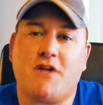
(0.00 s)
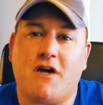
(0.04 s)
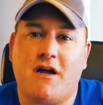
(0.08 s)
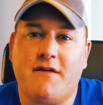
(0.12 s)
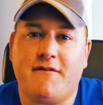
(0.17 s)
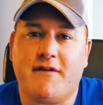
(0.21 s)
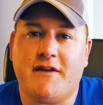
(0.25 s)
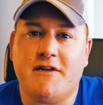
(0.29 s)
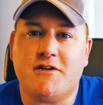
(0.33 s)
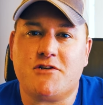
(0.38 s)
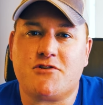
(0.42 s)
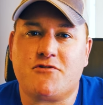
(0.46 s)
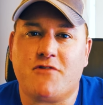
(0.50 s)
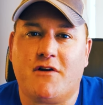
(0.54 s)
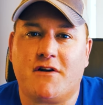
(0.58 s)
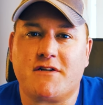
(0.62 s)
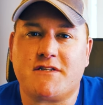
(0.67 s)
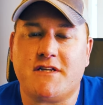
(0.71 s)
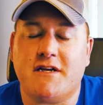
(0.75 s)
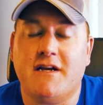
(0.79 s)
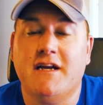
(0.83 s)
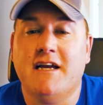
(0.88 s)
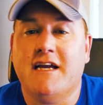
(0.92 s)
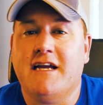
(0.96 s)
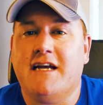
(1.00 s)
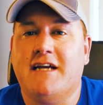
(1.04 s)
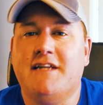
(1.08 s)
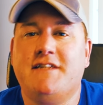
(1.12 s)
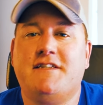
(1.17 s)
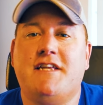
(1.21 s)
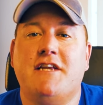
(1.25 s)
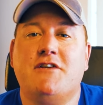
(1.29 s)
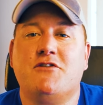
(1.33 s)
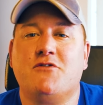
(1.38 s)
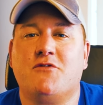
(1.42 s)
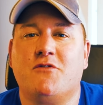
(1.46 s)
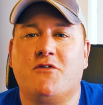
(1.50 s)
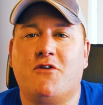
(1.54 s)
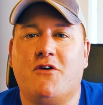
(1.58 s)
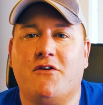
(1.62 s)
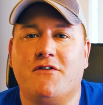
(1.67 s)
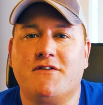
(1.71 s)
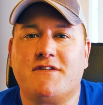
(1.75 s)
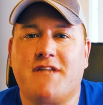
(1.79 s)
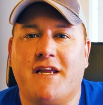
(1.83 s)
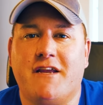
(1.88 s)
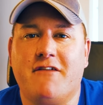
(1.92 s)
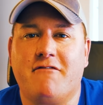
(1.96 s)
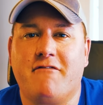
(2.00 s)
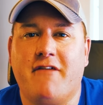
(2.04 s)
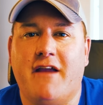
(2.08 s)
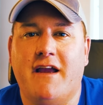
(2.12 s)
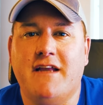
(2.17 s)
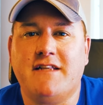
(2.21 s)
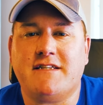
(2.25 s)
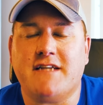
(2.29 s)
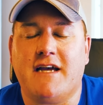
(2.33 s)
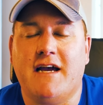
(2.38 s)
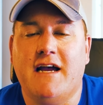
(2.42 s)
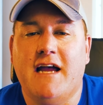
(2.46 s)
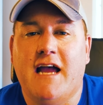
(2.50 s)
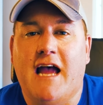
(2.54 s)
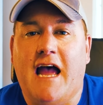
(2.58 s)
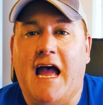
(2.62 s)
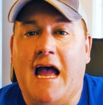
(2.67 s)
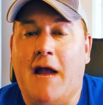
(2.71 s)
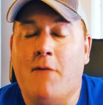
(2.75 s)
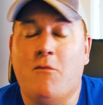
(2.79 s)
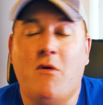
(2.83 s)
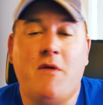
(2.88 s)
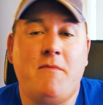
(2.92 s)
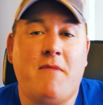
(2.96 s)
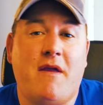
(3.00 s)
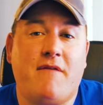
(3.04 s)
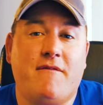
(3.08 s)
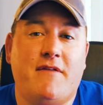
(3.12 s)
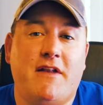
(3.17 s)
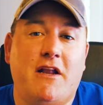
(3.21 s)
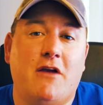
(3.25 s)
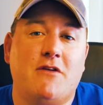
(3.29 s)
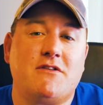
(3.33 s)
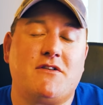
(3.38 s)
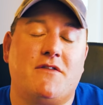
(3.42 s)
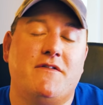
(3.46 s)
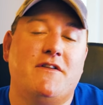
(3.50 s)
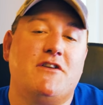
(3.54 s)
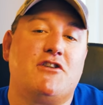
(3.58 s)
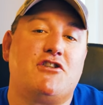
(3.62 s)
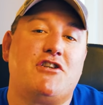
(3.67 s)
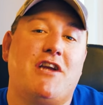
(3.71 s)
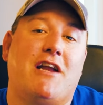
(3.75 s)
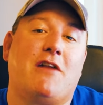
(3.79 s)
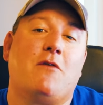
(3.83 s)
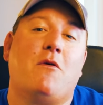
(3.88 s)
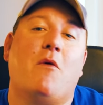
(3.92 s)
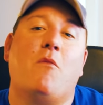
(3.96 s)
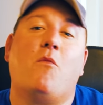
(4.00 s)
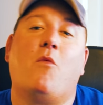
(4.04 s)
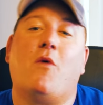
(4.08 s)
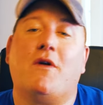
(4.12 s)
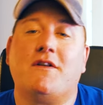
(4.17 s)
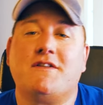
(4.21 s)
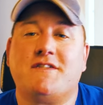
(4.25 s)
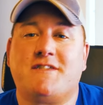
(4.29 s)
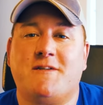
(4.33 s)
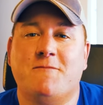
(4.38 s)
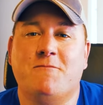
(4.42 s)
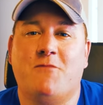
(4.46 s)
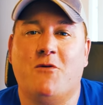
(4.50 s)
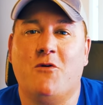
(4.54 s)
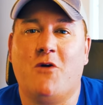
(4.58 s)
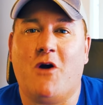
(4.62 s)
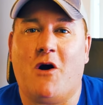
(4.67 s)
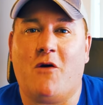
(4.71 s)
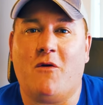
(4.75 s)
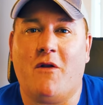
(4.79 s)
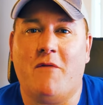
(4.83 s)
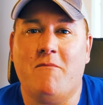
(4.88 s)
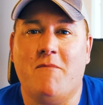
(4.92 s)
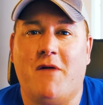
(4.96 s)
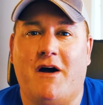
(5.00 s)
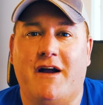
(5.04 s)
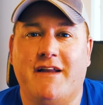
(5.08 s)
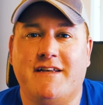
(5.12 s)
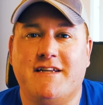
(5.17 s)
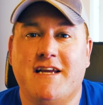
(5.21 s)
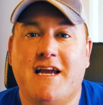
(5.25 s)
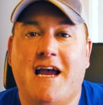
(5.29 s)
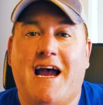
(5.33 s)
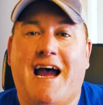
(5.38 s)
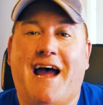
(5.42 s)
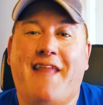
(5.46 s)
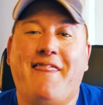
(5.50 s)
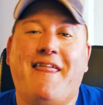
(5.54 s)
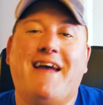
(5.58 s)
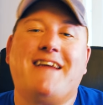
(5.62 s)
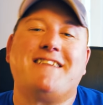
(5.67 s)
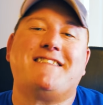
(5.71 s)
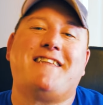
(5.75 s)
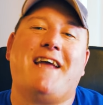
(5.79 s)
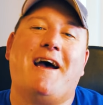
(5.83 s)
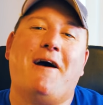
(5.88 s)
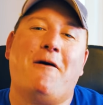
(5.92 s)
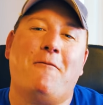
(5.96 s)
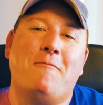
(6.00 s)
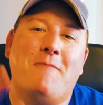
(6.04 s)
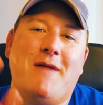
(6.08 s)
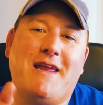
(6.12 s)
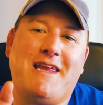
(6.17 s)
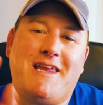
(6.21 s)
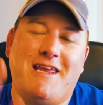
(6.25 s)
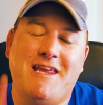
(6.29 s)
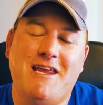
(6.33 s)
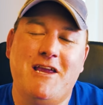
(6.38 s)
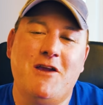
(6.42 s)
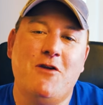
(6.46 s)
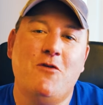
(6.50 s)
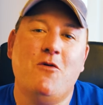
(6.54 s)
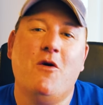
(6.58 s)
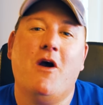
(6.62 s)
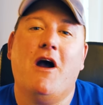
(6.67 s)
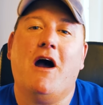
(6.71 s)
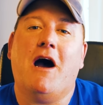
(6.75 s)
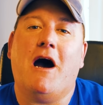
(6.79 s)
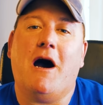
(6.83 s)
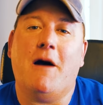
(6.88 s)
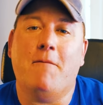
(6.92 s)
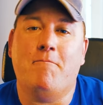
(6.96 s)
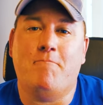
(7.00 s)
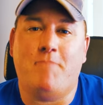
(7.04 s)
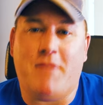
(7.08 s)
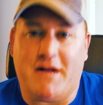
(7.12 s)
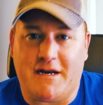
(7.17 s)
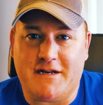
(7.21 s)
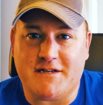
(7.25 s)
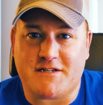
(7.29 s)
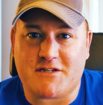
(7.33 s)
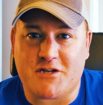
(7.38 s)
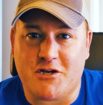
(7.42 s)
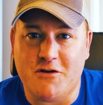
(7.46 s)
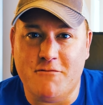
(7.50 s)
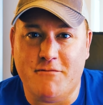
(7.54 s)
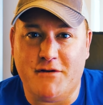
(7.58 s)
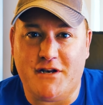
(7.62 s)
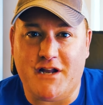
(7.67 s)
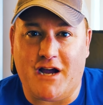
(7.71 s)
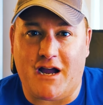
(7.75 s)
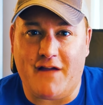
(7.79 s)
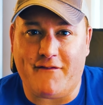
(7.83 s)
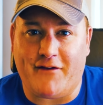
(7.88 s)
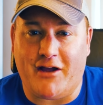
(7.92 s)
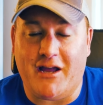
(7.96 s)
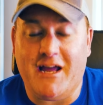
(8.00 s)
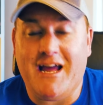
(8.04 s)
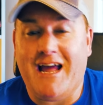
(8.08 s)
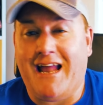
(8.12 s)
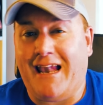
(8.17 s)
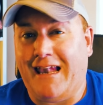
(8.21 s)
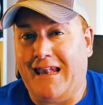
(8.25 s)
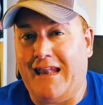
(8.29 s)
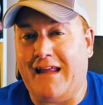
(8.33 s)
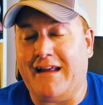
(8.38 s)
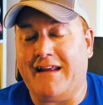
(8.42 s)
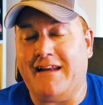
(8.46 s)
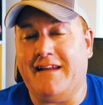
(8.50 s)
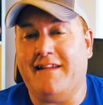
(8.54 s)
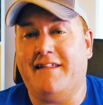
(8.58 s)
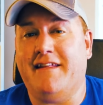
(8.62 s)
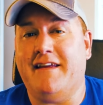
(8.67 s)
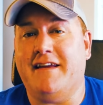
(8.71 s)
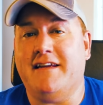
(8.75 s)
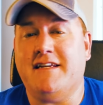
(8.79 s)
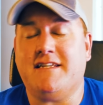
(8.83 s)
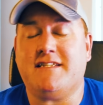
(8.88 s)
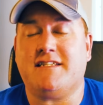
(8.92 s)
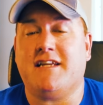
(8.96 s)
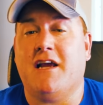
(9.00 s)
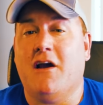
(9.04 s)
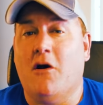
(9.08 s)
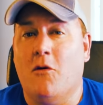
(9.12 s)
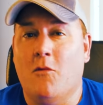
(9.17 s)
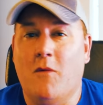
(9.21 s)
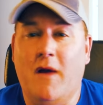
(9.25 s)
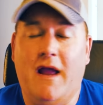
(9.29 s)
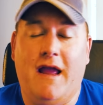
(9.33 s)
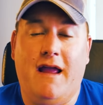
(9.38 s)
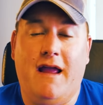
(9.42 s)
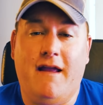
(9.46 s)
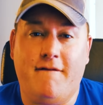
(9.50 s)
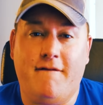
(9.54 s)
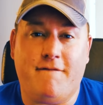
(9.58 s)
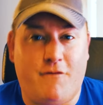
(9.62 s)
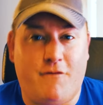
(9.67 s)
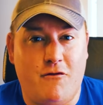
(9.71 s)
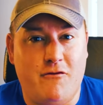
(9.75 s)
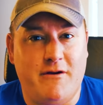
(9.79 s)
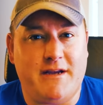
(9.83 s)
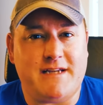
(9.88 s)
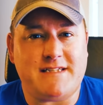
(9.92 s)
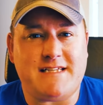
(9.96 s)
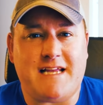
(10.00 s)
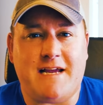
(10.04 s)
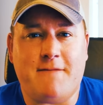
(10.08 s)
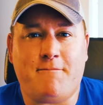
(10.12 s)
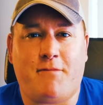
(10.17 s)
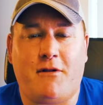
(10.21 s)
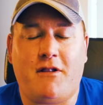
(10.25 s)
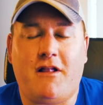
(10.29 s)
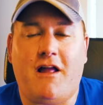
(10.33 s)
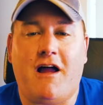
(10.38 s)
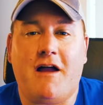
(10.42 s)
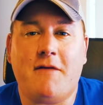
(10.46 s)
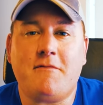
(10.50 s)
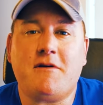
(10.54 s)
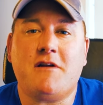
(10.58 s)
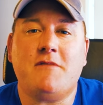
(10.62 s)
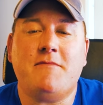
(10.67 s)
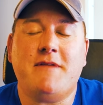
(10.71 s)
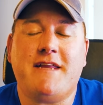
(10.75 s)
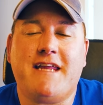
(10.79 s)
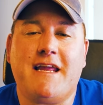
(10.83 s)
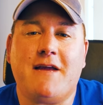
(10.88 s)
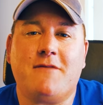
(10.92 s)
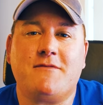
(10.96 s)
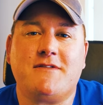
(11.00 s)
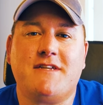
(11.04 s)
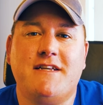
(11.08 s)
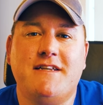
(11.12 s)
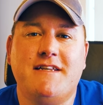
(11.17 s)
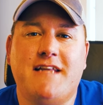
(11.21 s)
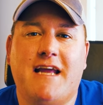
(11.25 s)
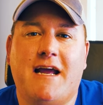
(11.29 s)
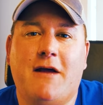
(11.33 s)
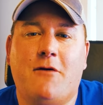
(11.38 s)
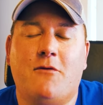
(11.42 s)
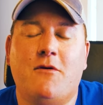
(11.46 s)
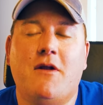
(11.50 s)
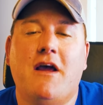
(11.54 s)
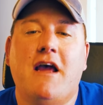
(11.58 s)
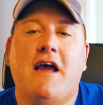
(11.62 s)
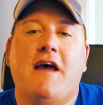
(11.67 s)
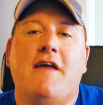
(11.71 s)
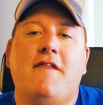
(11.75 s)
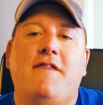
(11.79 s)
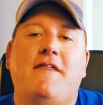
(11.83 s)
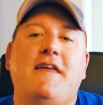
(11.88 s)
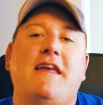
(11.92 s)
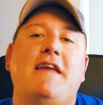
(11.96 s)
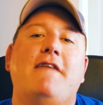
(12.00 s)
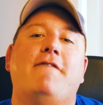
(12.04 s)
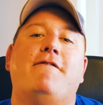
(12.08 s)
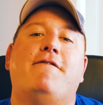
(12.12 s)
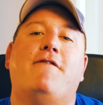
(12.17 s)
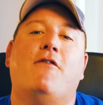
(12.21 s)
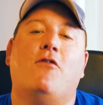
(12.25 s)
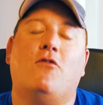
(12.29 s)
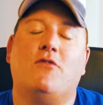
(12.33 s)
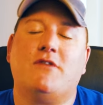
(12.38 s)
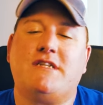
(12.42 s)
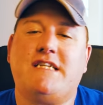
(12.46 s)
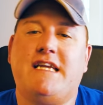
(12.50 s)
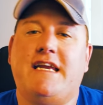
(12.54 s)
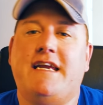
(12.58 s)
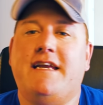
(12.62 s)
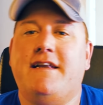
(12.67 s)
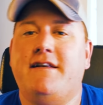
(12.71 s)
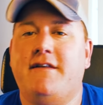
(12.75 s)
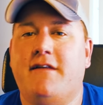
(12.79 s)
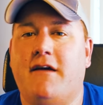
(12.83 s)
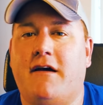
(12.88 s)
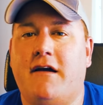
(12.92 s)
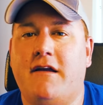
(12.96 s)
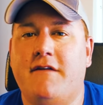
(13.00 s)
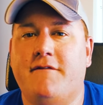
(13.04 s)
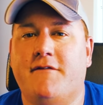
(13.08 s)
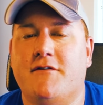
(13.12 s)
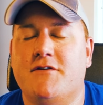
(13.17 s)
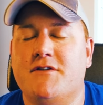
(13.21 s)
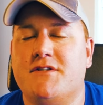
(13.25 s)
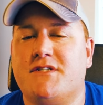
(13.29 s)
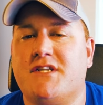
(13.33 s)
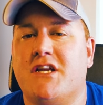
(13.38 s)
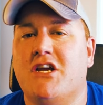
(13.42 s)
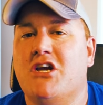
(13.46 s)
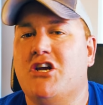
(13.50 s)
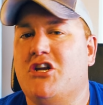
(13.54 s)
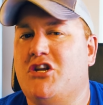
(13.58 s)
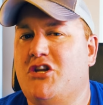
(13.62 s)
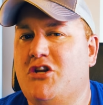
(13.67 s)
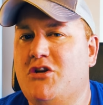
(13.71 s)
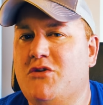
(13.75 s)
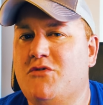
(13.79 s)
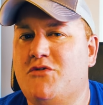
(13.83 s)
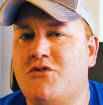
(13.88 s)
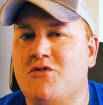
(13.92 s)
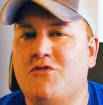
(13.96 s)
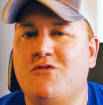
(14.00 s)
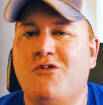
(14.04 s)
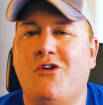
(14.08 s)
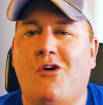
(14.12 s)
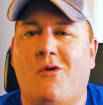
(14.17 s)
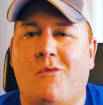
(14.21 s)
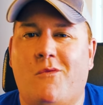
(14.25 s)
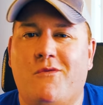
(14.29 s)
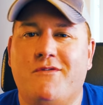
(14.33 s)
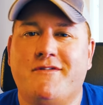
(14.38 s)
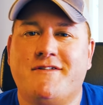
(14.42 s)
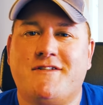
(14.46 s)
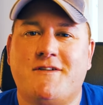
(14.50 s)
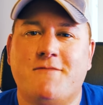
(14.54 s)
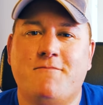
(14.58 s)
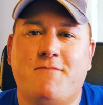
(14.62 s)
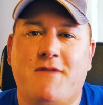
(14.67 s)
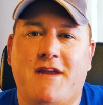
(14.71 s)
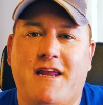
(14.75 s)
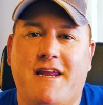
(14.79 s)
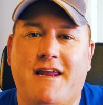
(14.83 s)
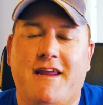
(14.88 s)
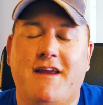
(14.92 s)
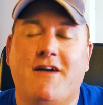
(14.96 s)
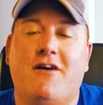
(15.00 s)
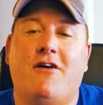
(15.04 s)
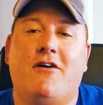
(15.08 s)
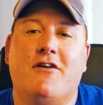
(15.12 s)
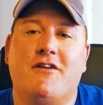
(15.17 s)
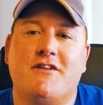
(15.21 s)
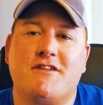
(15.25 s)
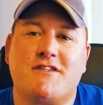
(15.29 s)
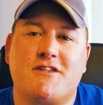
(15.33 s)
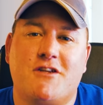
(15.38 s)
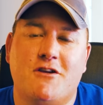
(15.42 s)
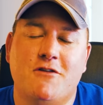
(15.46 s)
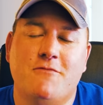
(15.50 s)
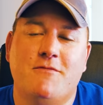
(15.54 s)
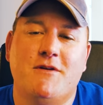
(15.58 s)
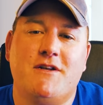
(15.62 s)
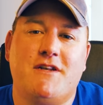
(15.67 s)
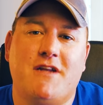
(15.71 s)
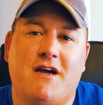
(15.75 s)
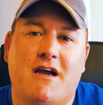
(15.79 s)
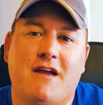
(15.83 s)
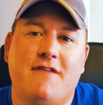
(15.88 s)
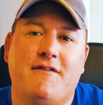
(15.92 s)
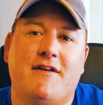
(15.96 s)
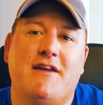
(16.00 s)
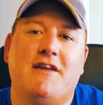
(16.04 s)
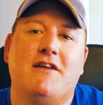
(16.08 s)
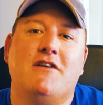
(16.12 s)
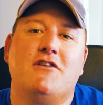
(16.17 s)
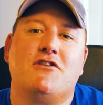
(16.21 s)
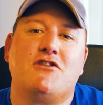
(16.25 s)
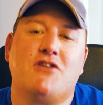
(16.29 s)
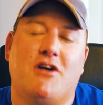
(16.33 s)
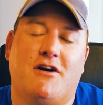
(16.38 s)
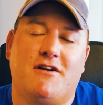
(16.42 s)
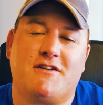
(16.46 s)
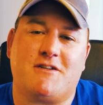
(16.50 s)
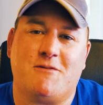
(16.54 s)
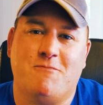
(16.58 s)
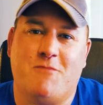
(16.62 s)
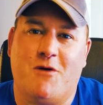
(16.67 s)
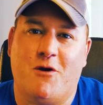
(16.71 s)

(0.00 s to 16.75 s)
diving instructor and digital content creator, and we make videos on this channel with one simple goal in mind, and that's to help make you a better scuba diver. Like this, where, for example, I'm going to be counting down the fourteen divers you do not want to be on a scuba diving charter